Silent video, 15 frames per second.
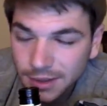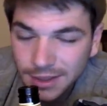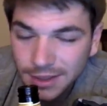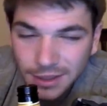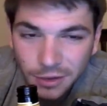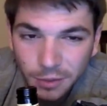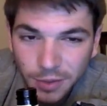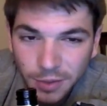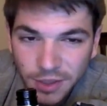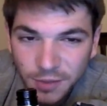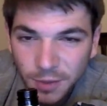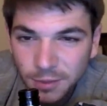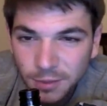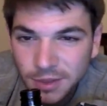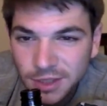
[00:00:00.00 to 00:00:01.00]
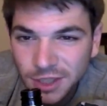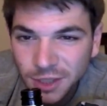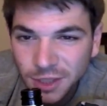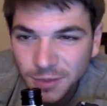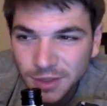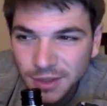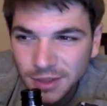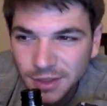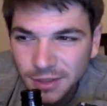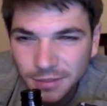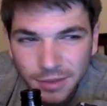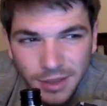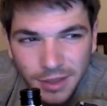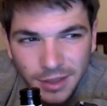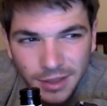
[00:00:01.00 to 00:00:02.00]
Like, play Spellbook of Judgment and
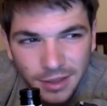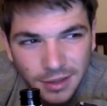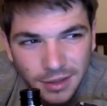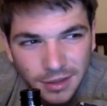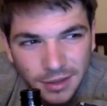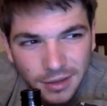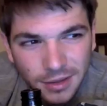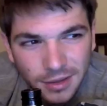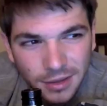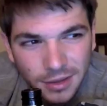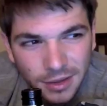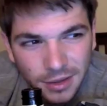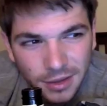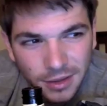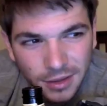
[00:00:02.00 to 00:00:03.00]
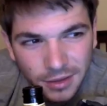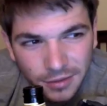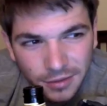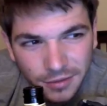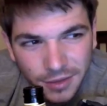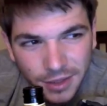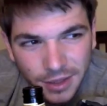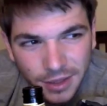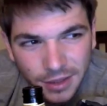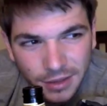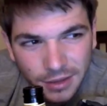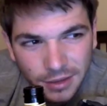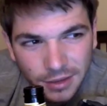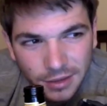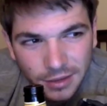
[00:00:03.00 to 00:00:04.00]
then play freaking